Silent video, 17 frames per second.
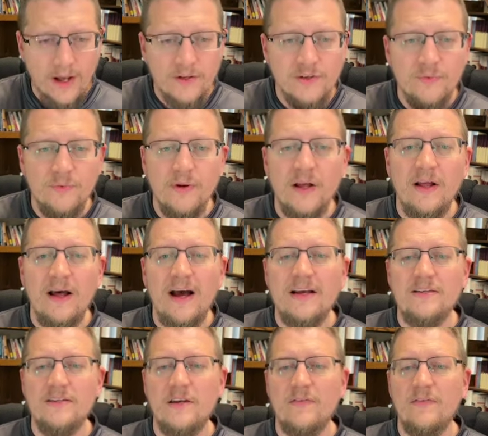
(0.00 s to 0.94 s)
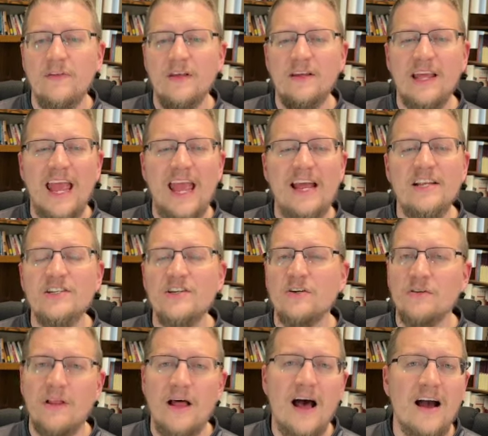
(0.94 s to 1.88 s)
to realize that if the gates
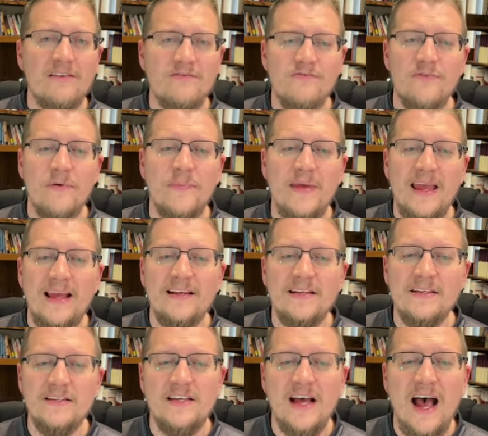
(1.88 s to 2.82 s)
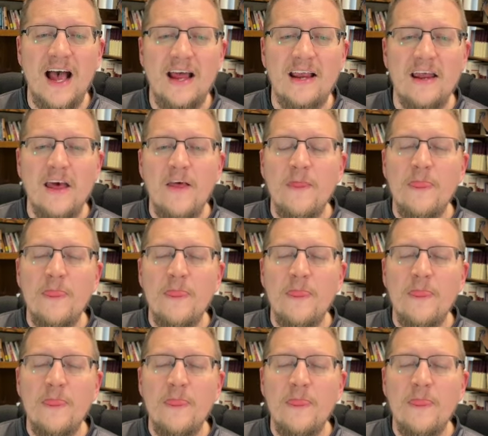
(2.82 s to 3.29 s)
are locked from the inside,